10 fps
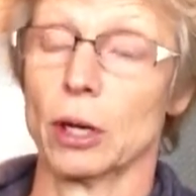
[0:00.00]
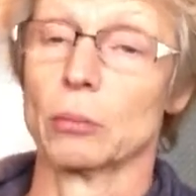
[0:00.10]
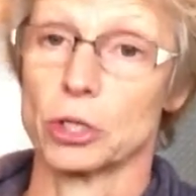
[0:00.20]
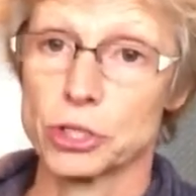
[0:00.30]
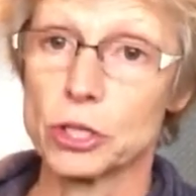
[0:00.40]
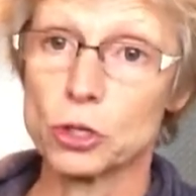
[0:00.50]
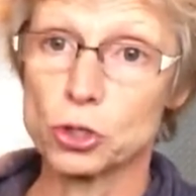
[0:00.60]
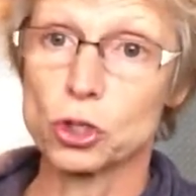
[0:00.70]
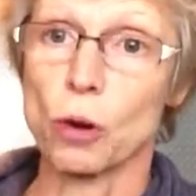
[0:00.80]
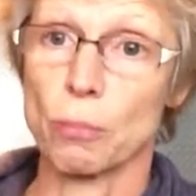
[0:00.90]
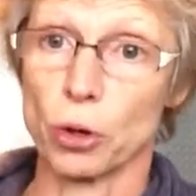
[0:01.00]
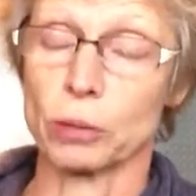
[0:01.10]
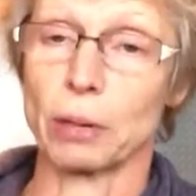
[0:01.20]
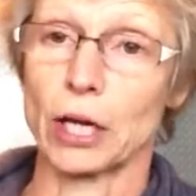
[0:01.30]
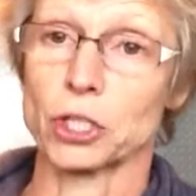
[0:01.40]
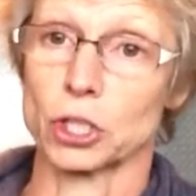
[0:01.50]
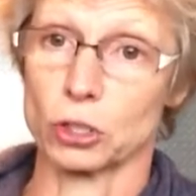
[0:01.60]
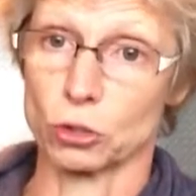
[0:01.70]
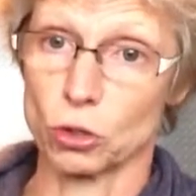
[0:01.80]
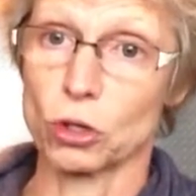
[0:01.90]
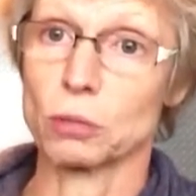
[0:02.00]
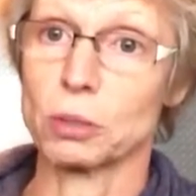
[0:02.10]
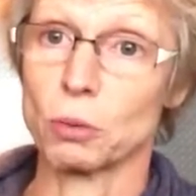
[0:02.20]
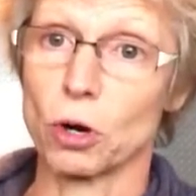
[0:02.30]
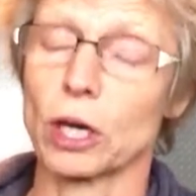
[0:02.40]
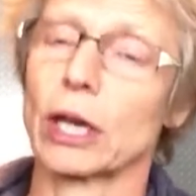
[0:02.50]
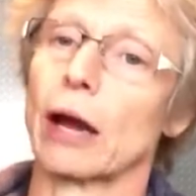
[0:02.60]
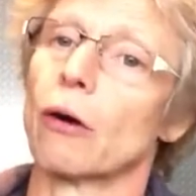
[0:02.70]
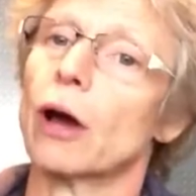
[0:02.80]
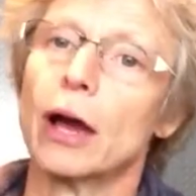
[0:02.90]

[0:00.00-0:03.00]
But until you stop body bashing, you're not going to be working out.